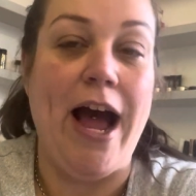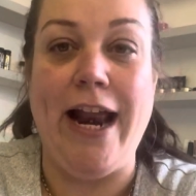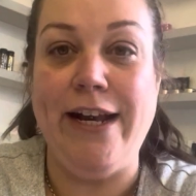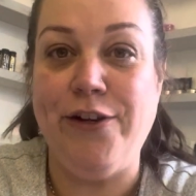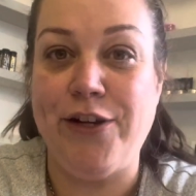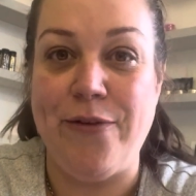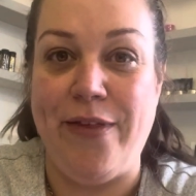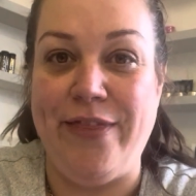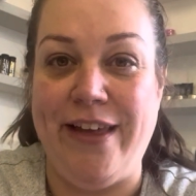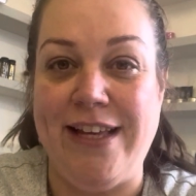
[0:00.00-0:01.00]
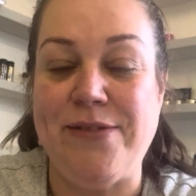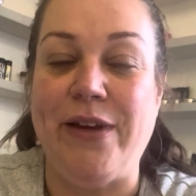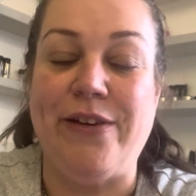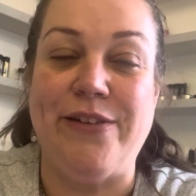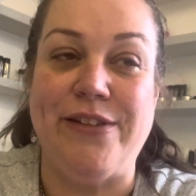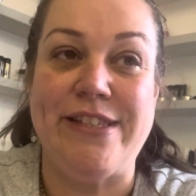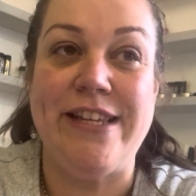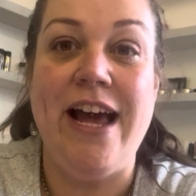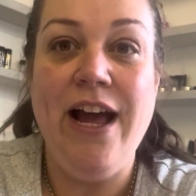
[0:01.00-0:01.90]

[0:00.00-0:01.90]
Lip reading: and document this, because